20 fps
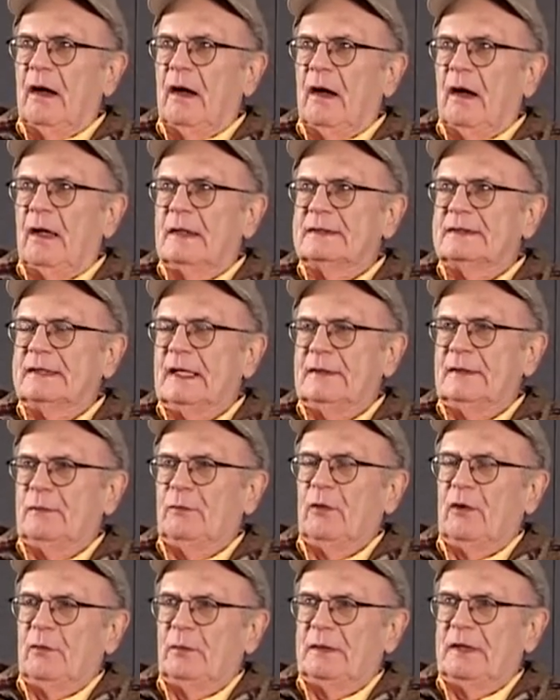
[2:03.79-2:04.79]
I said the
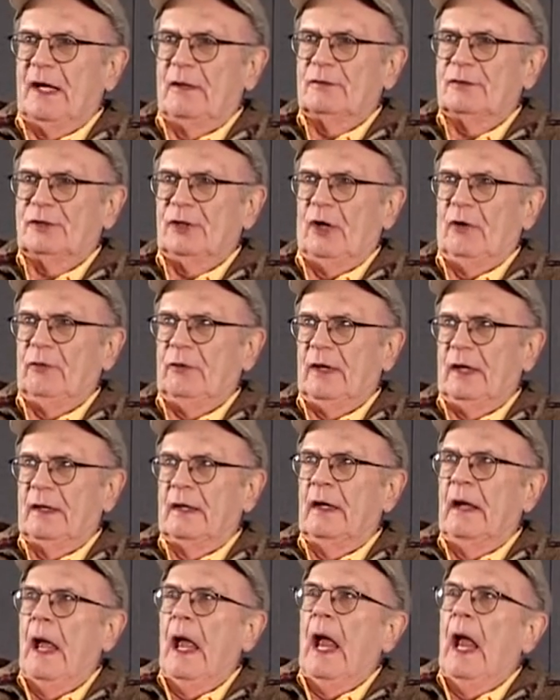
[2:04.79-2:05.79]
word without
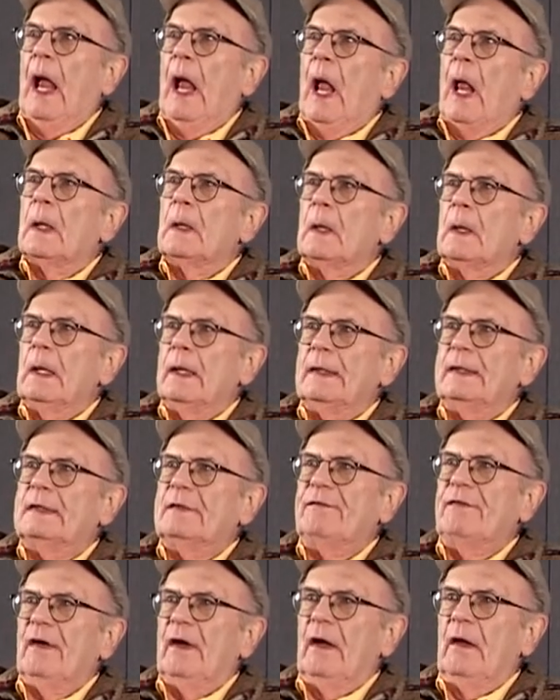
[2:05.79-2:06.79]
choking.
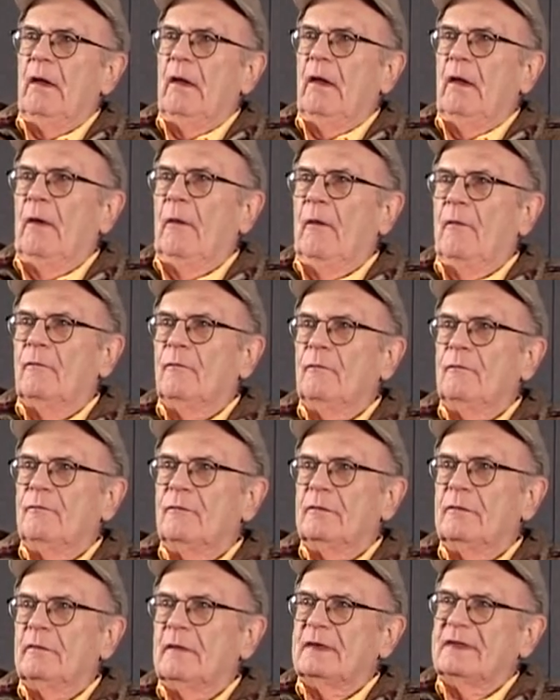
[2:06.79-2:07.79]
Lidsville,
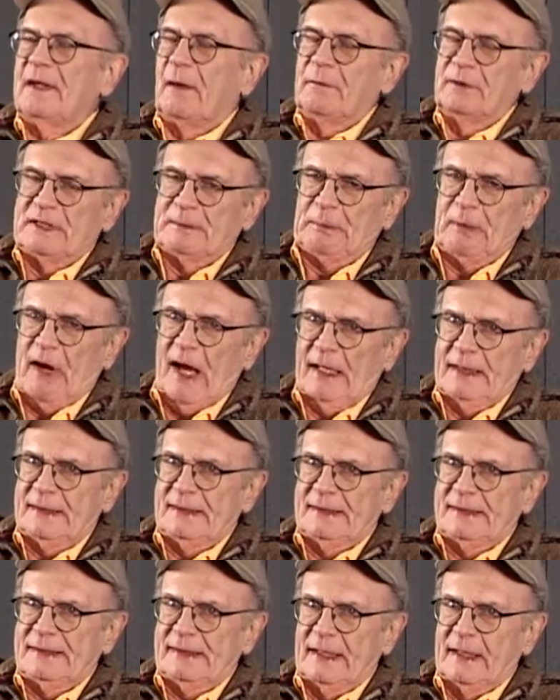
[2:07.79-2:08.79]
as I was
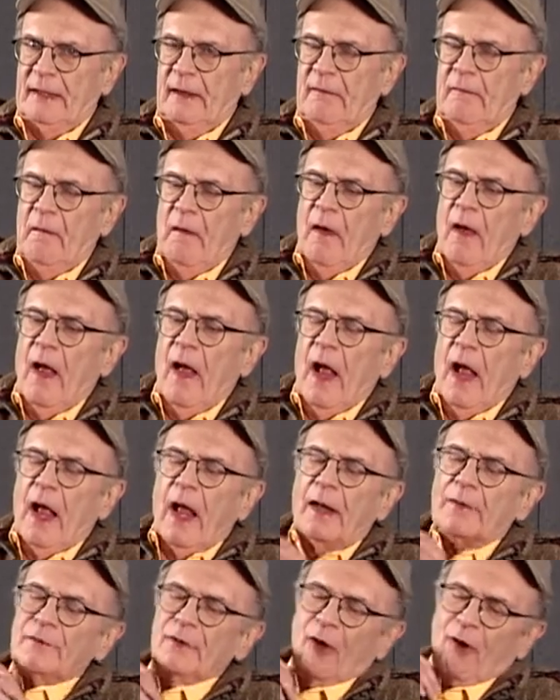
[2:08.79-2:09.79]
practicing,
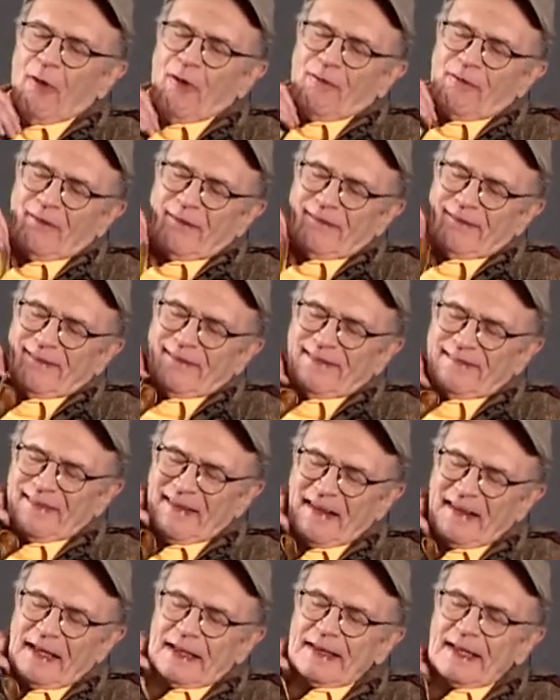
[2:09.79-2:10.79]
no.
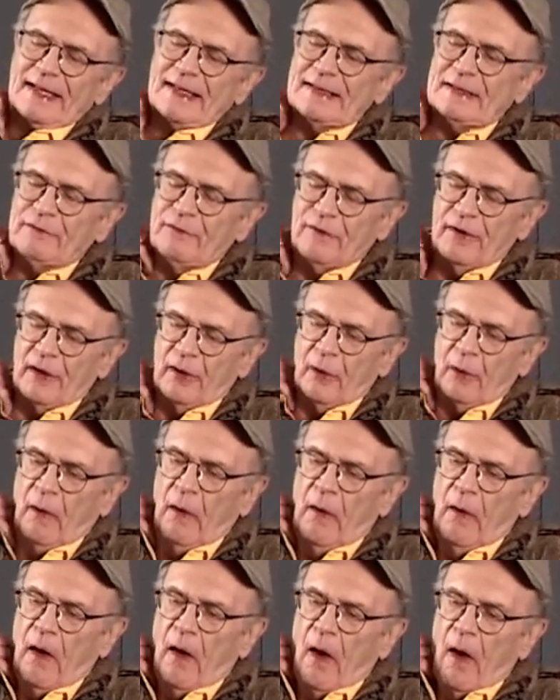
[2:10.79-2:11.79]
Lidsville
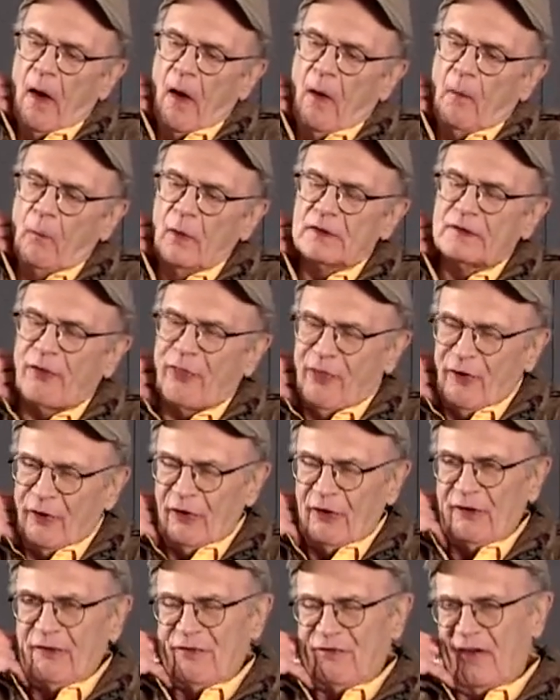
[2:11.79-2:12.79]
was
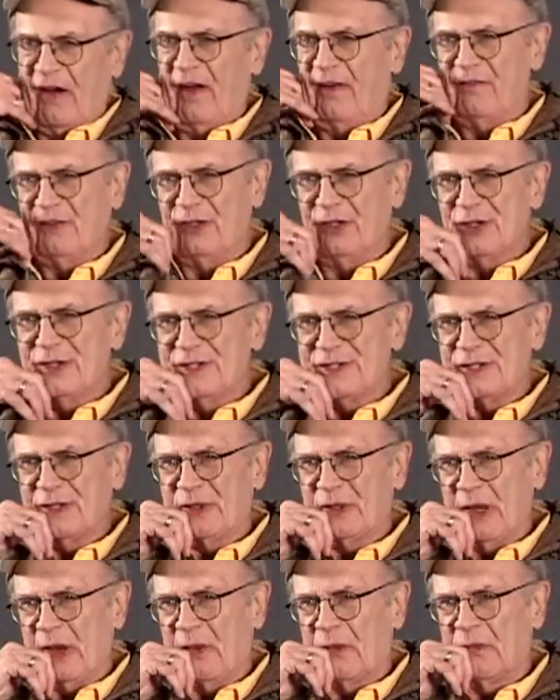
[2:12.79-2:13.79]
35 years
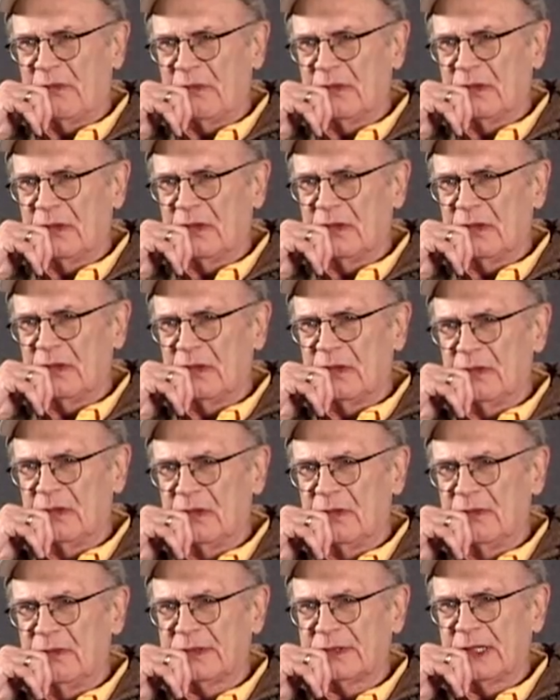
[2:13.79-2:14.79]
ago.
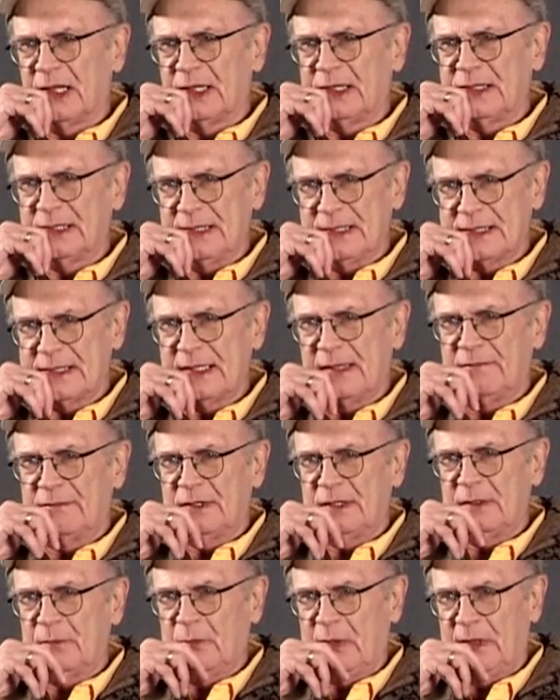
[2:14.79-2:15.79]
It was
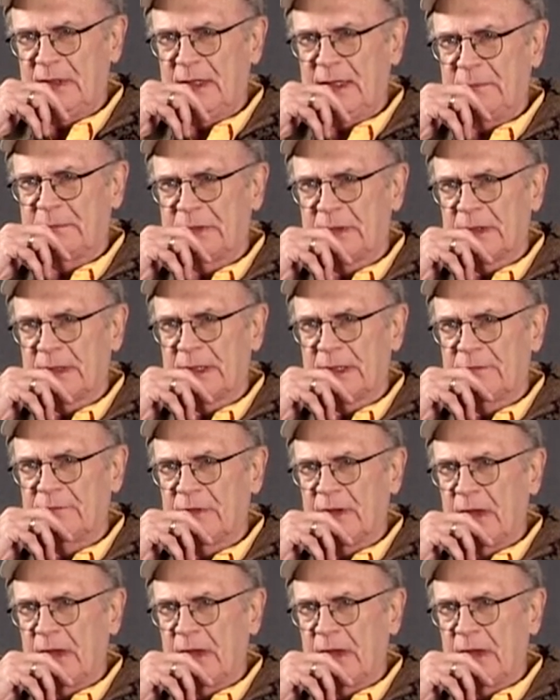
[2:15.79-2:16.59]
1971, I believe.